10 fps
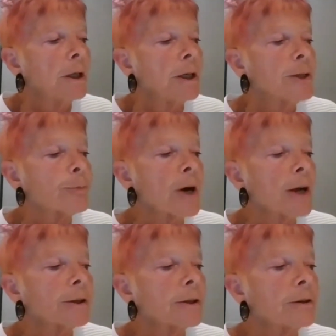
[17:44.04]
His
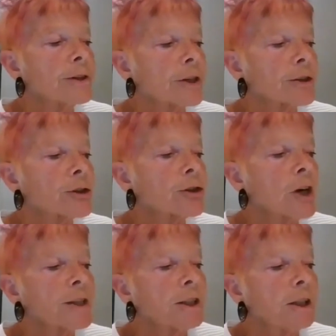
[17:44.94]
brother is a
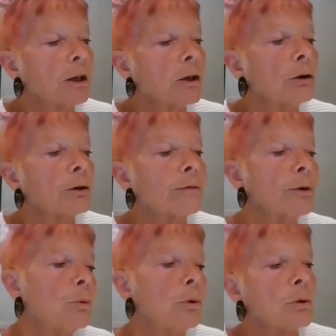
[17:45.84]
strutting cock of the
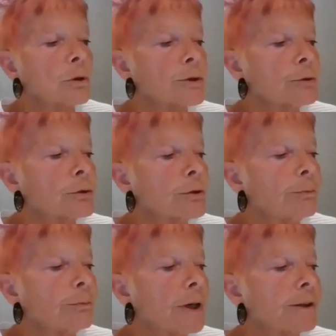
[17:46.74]
walk sort
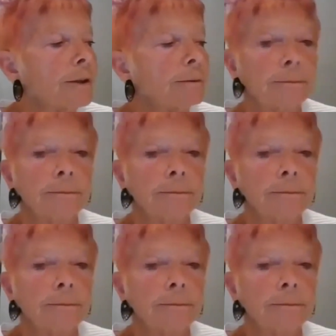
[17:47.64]
of brother.